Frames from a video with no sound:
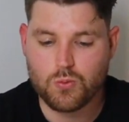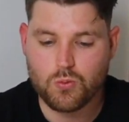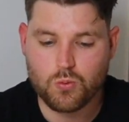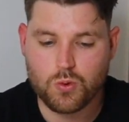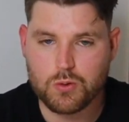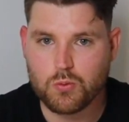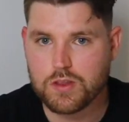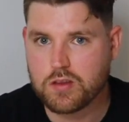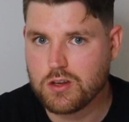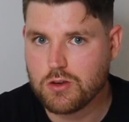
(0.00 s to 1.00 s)

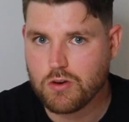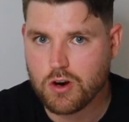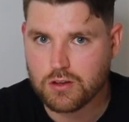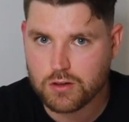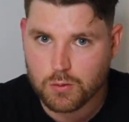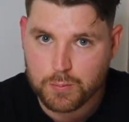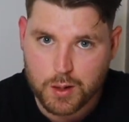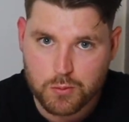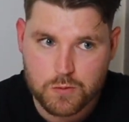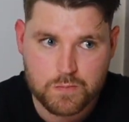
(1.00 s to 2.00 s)
within your own little
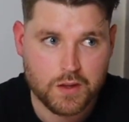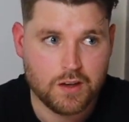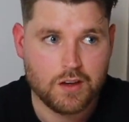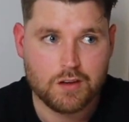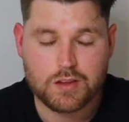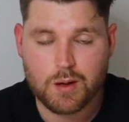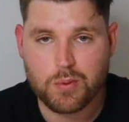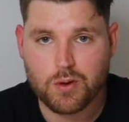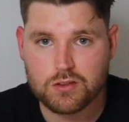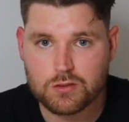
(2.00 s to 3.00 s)
bubble. that
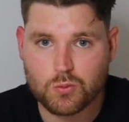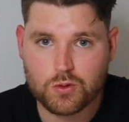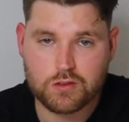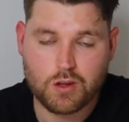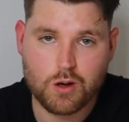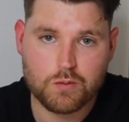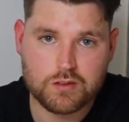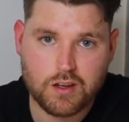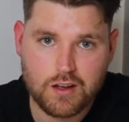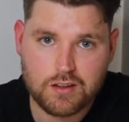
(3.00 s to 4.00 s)
person wants to
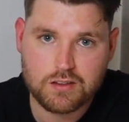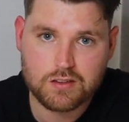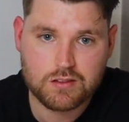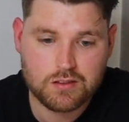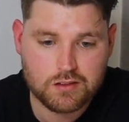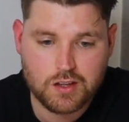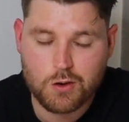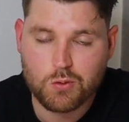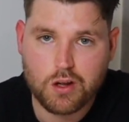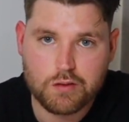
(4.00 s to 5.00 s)
overtake, they
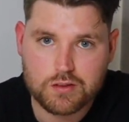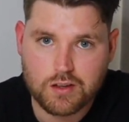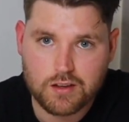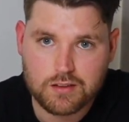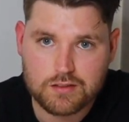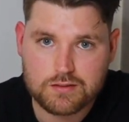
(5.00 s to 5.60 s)
will overtake.